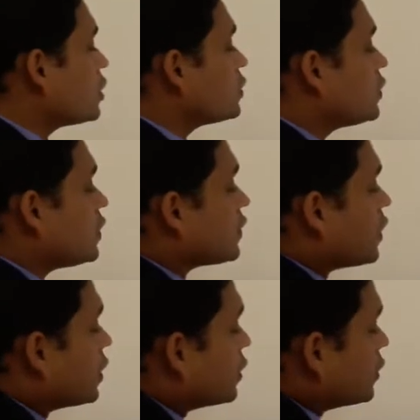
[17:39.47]
These
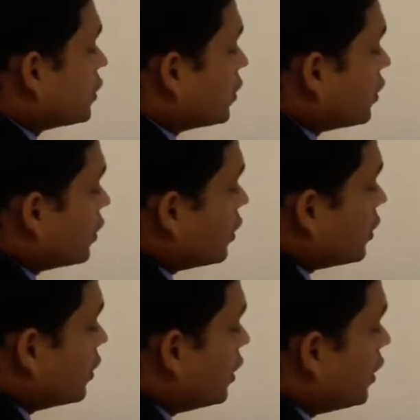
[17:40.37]
are
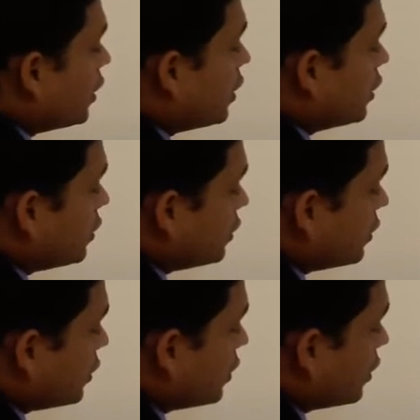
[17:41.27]
DNA,